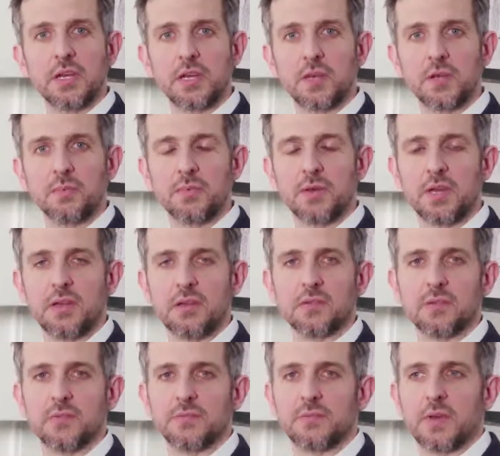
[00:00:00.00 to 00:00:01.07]
it could be
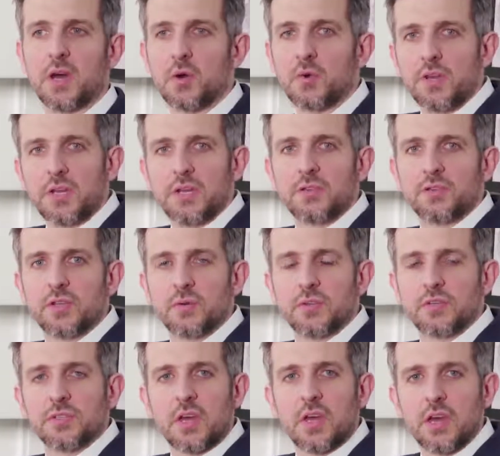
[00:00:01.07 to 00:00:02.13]
sort of holding your
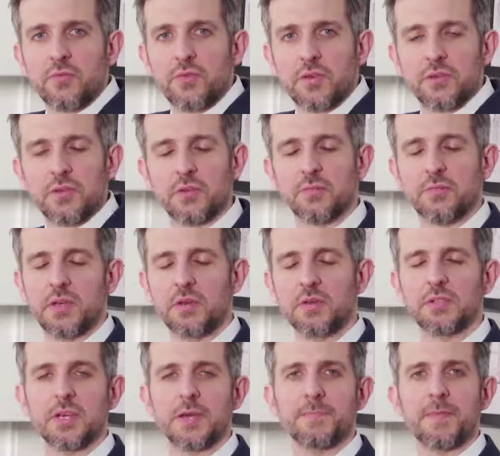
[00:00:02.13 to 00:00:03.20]
shoulders tight when you're at the
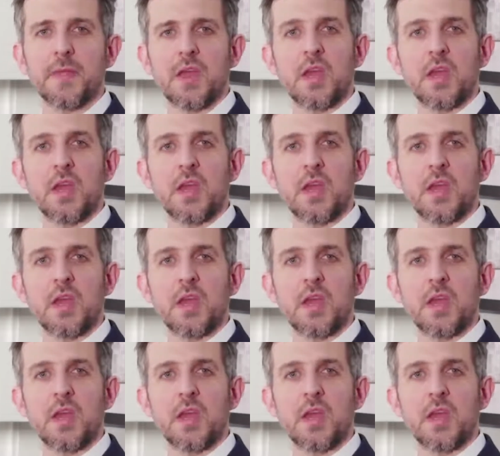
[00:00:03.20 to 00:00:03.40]
computer,